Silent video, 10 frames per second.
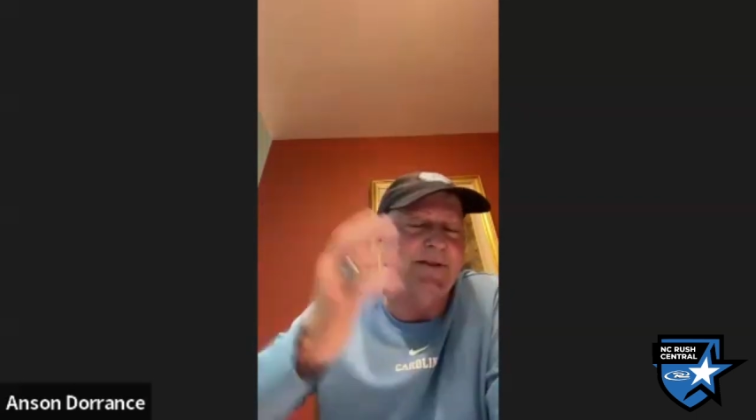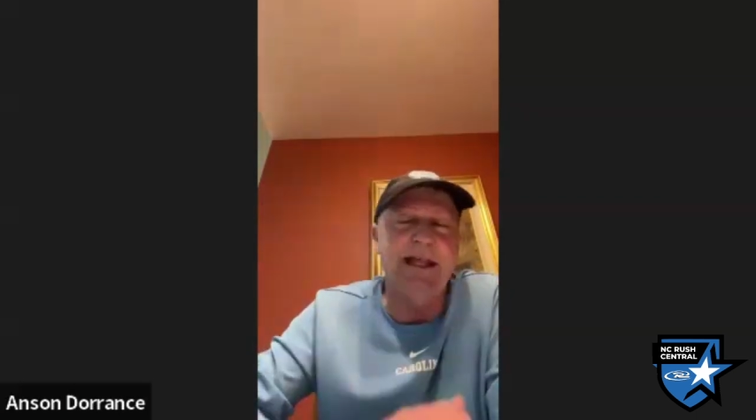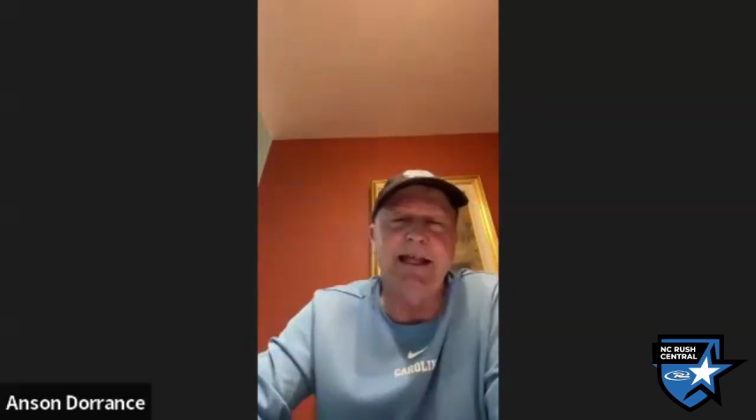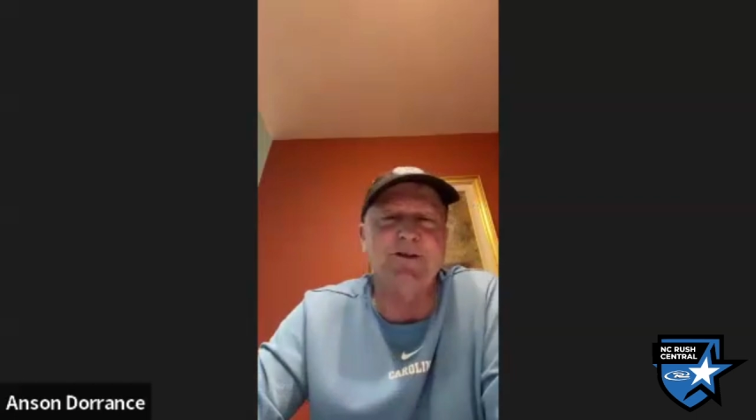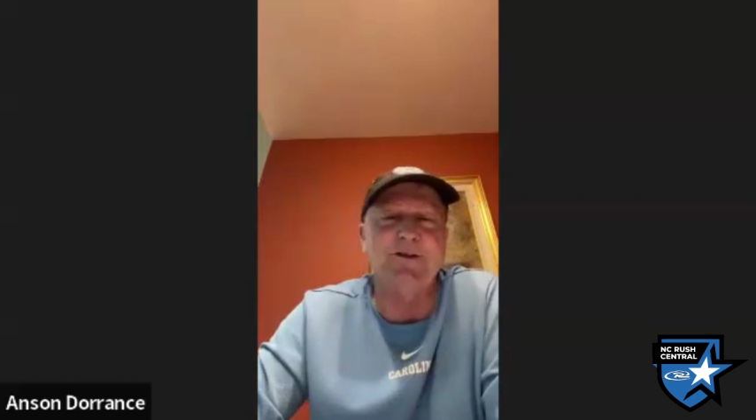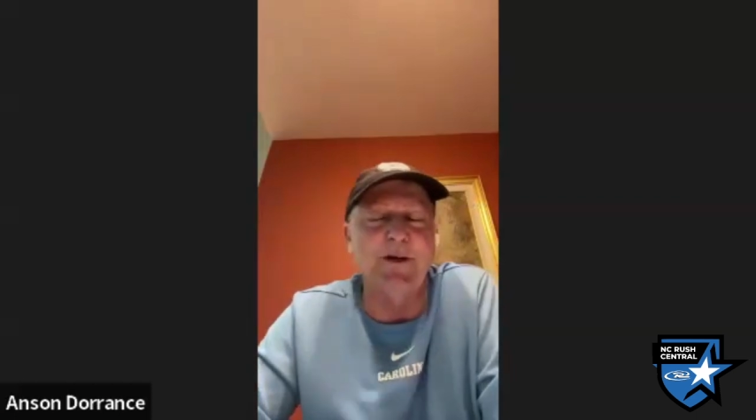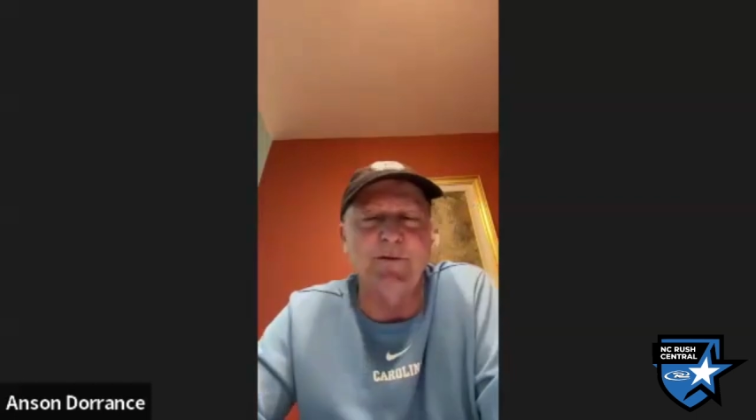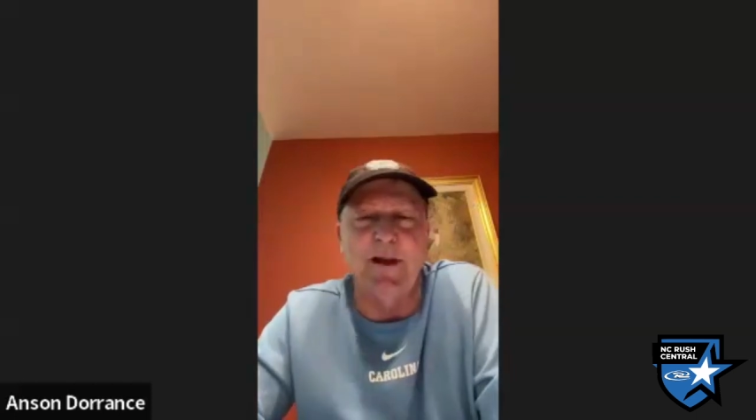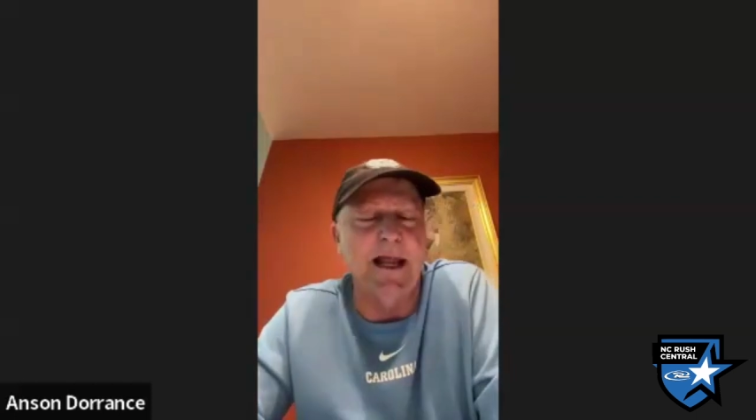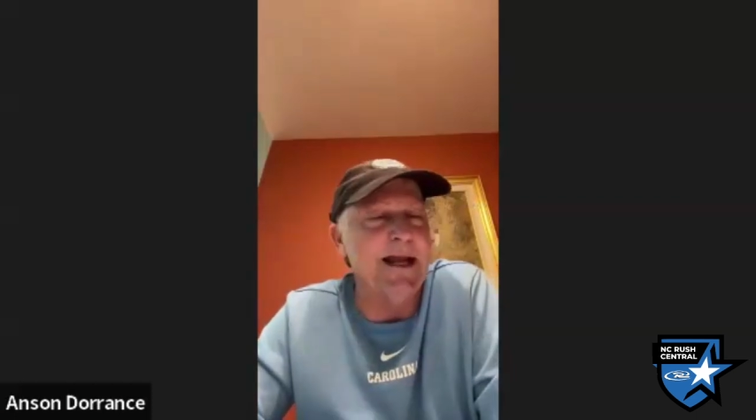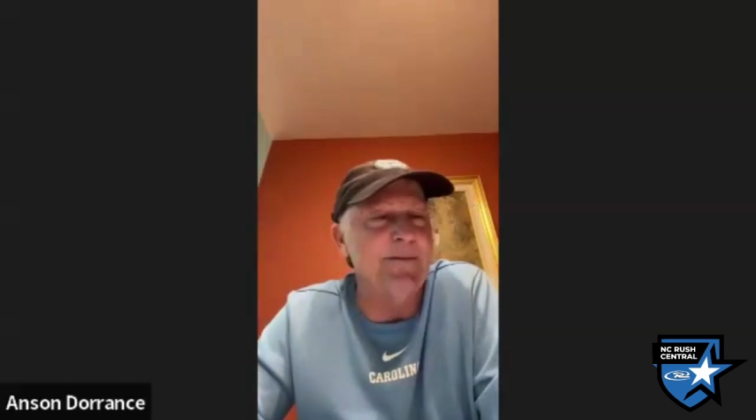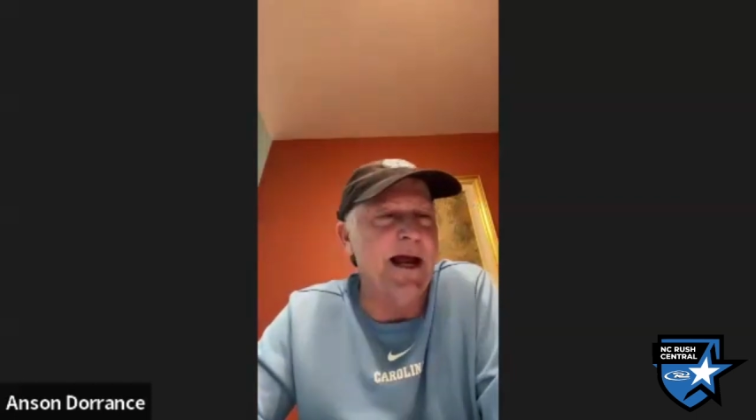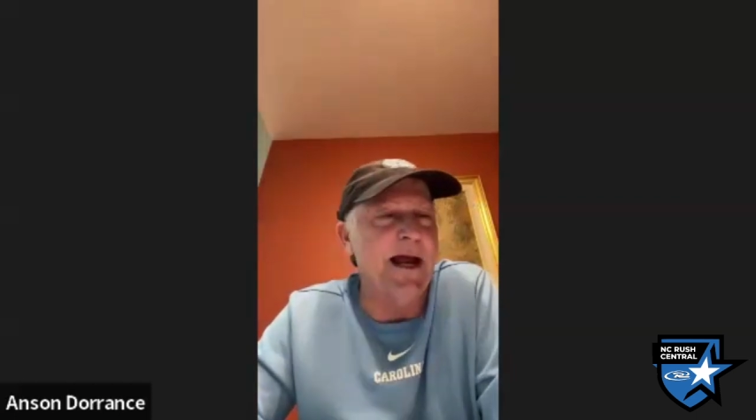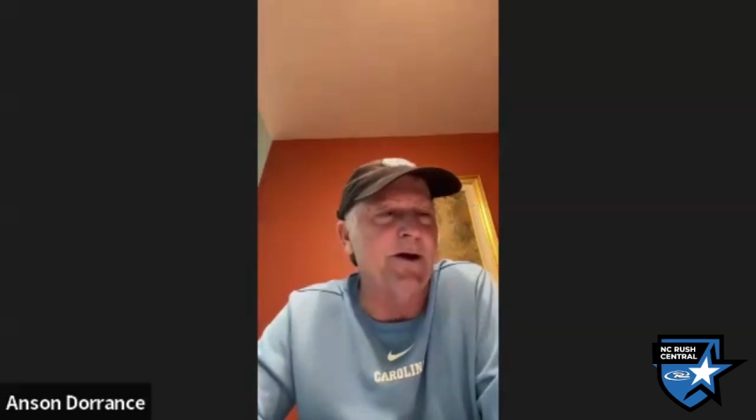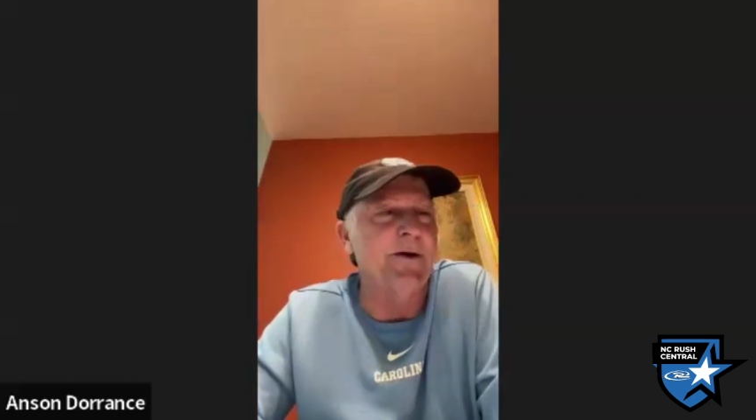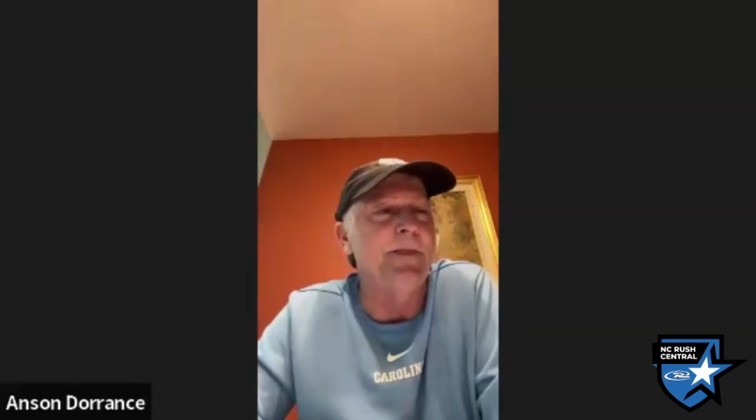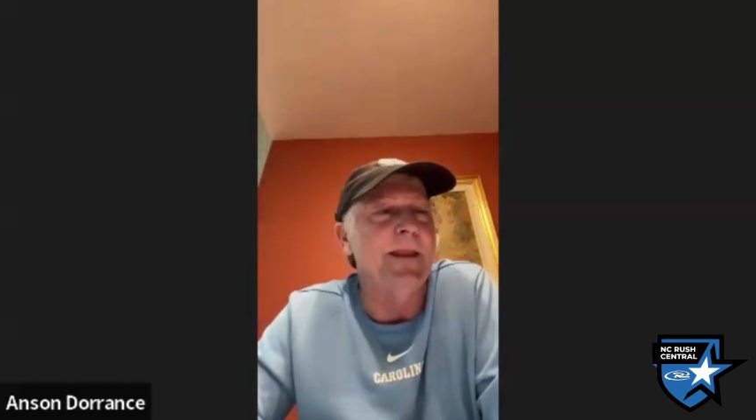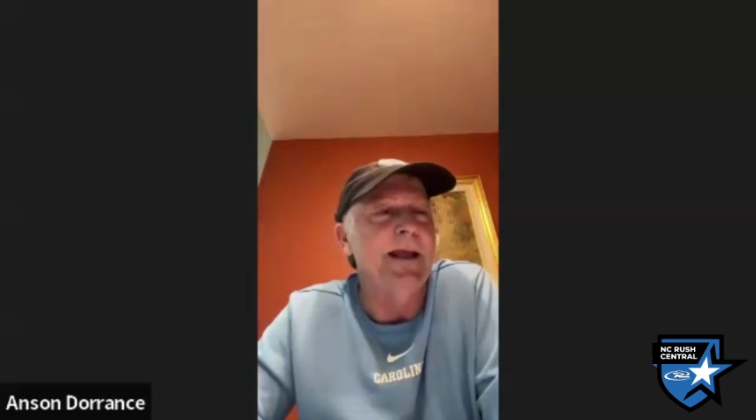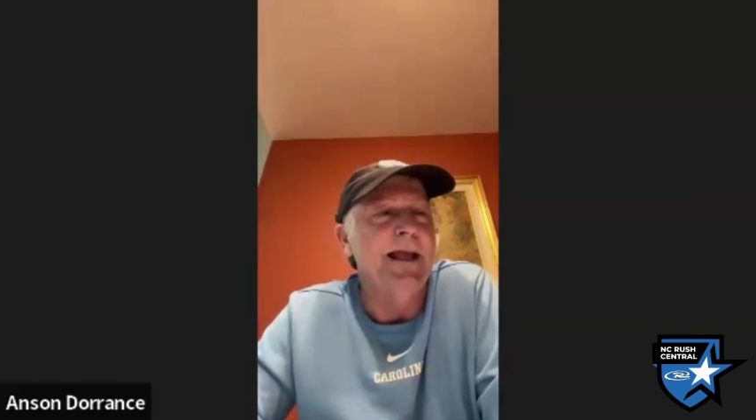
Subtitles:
I think he gets rid of a linebacker,